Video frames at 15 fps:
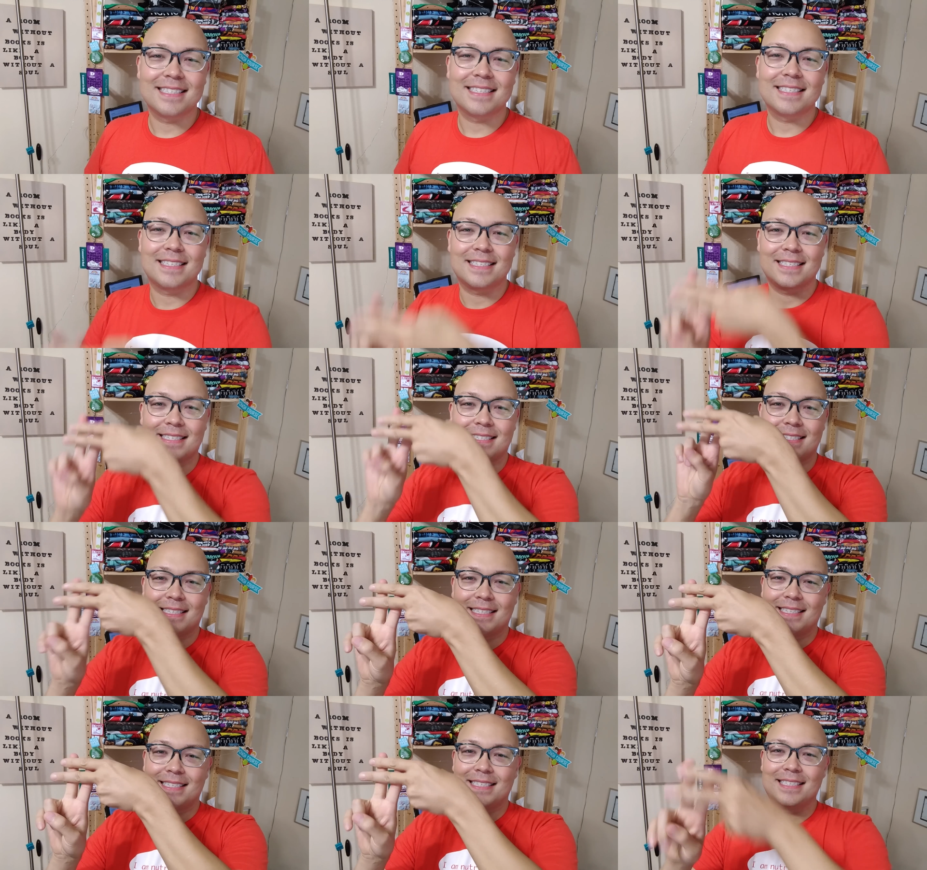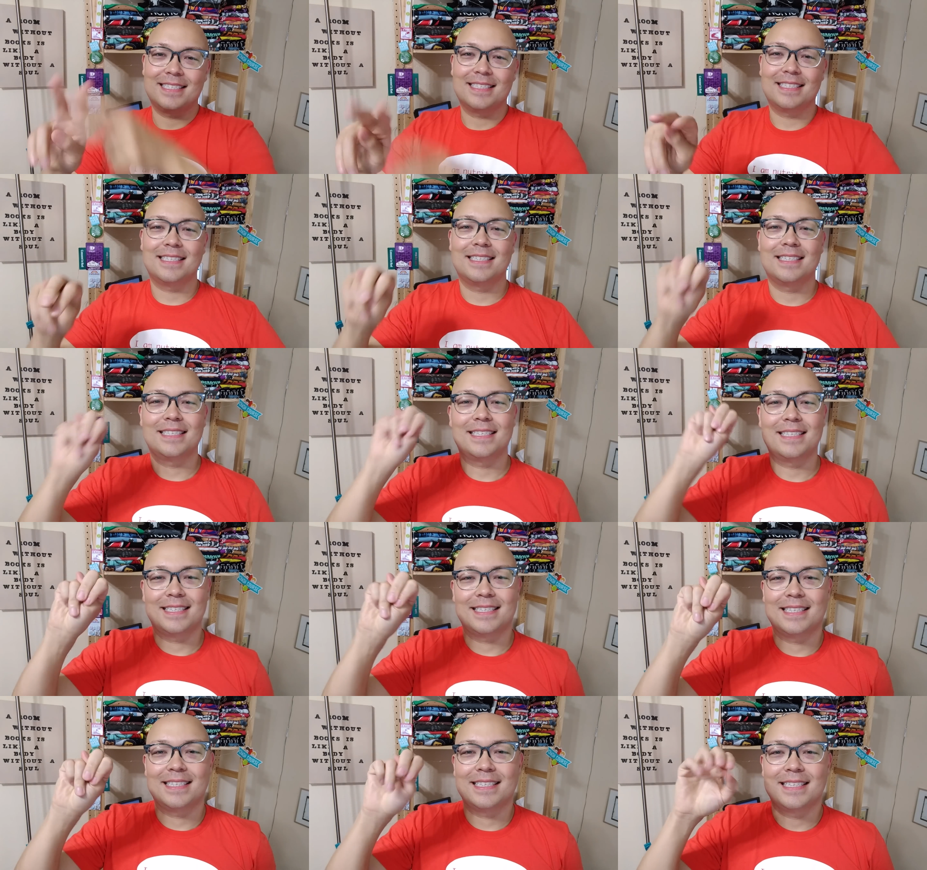
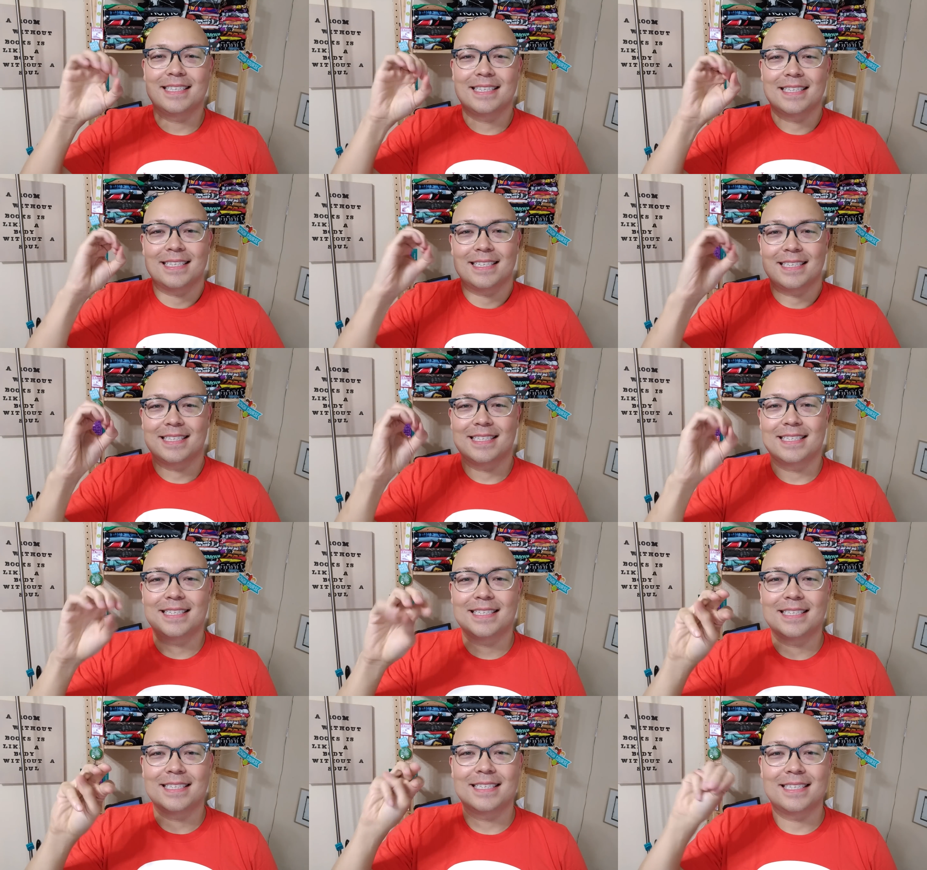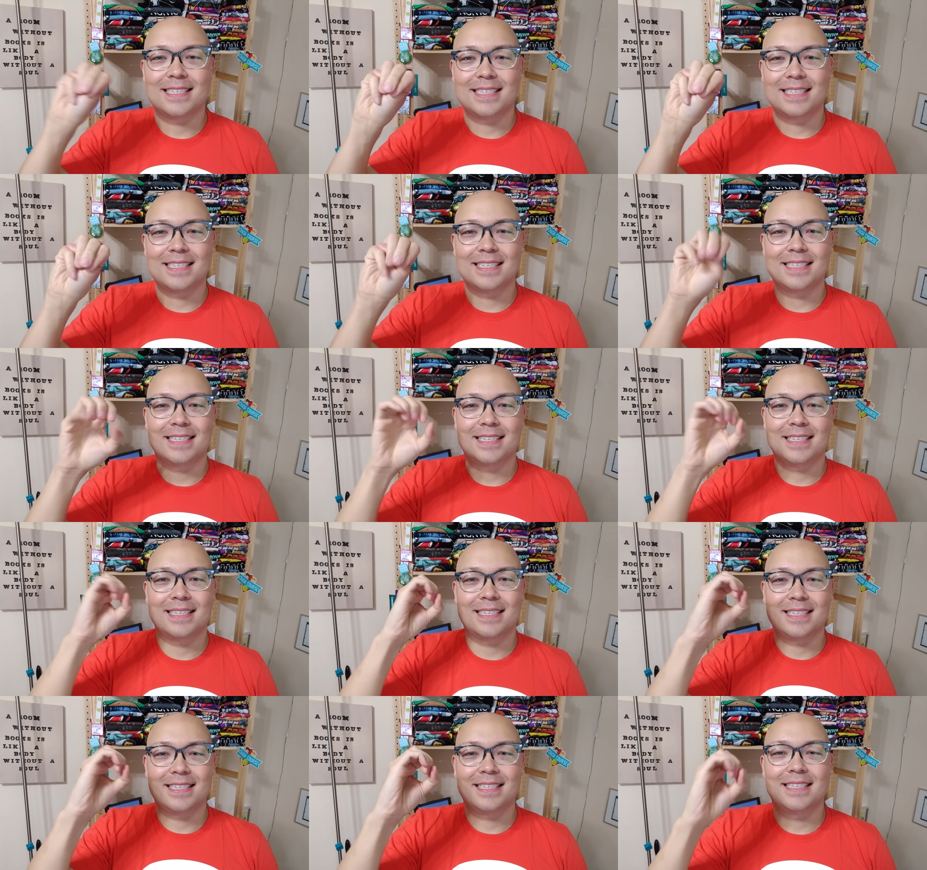
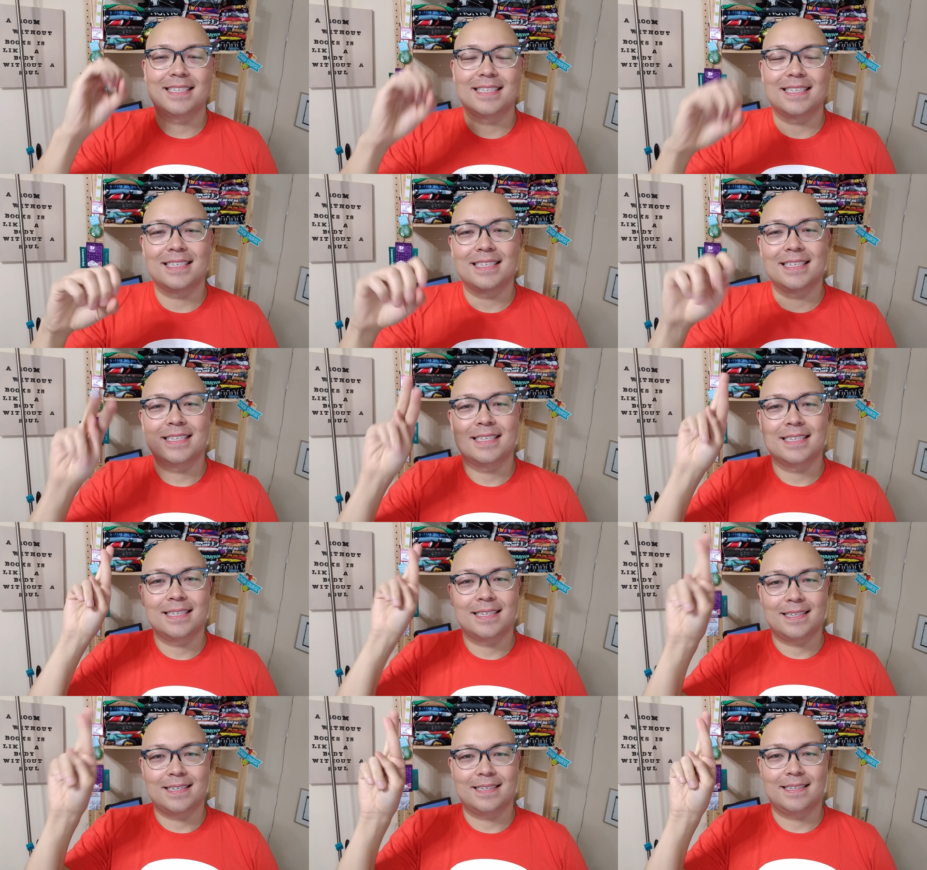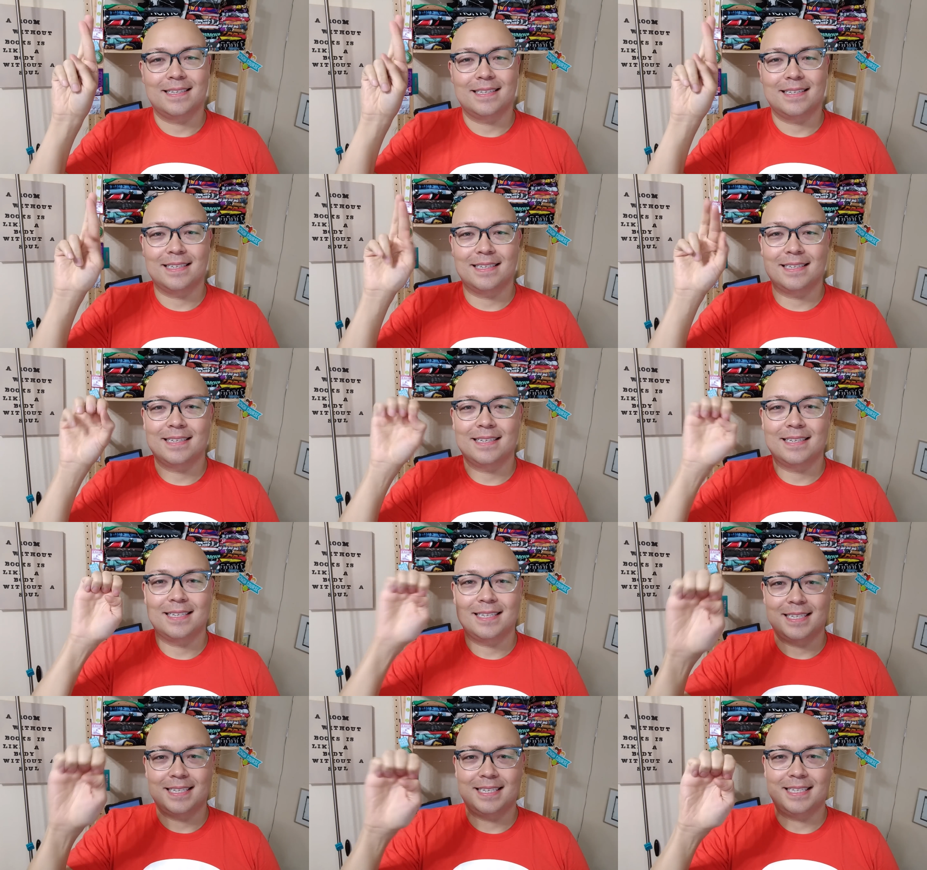
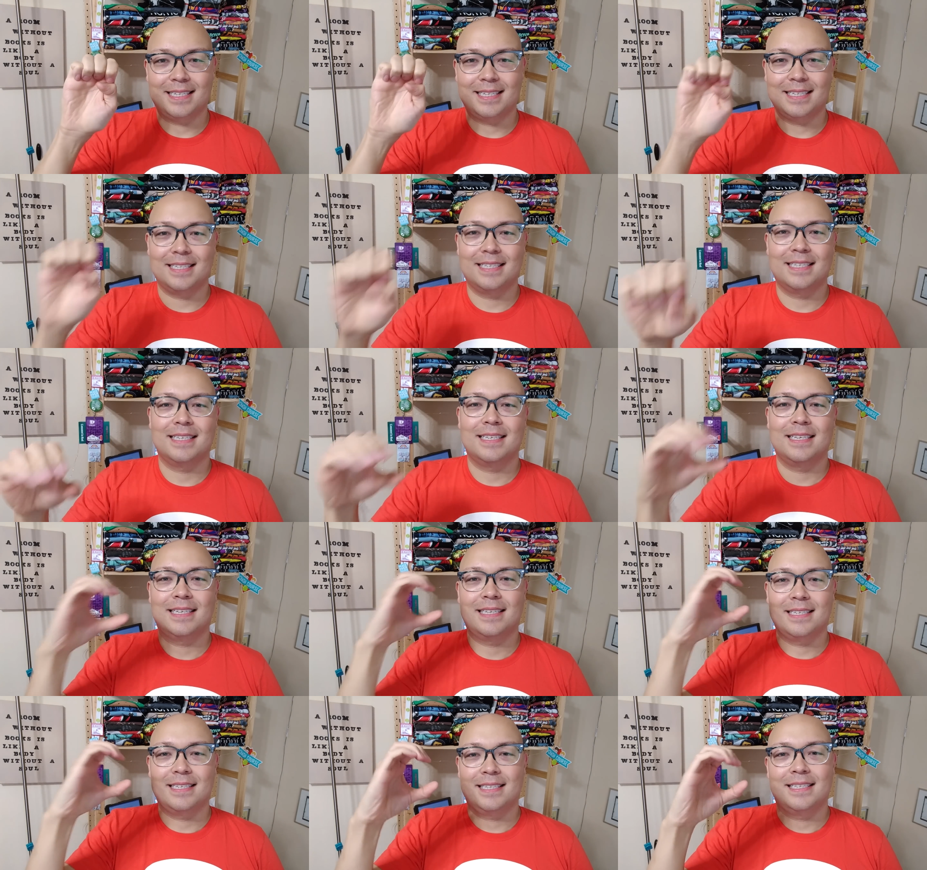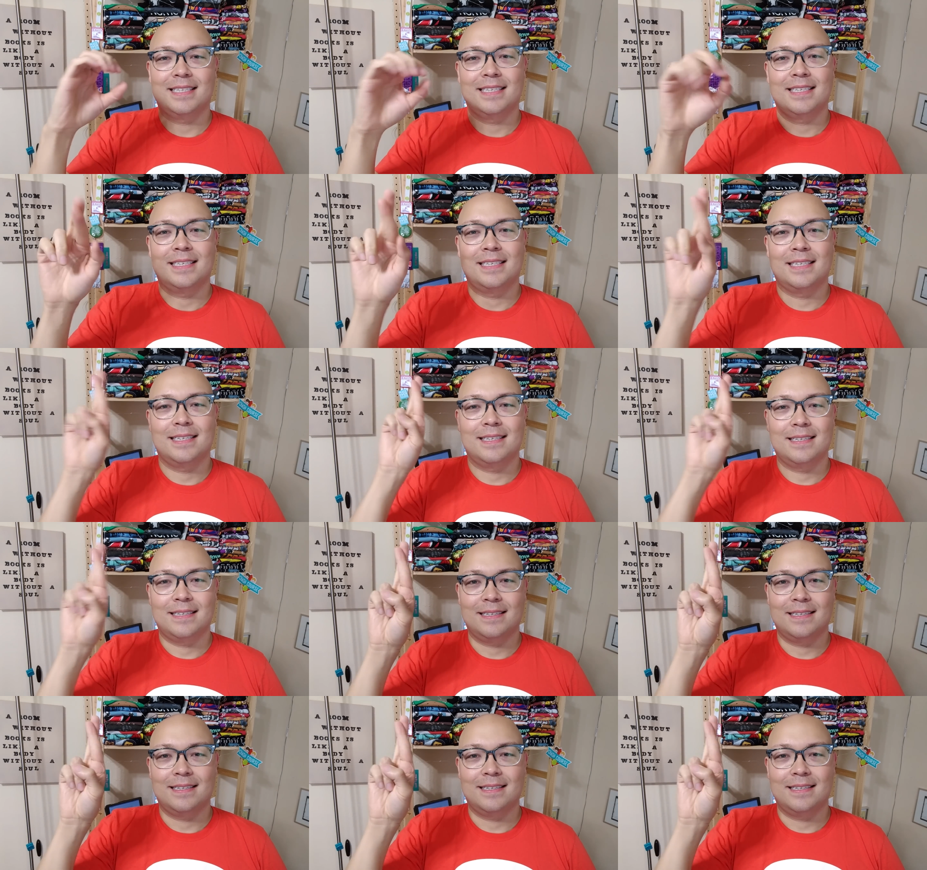[no speech]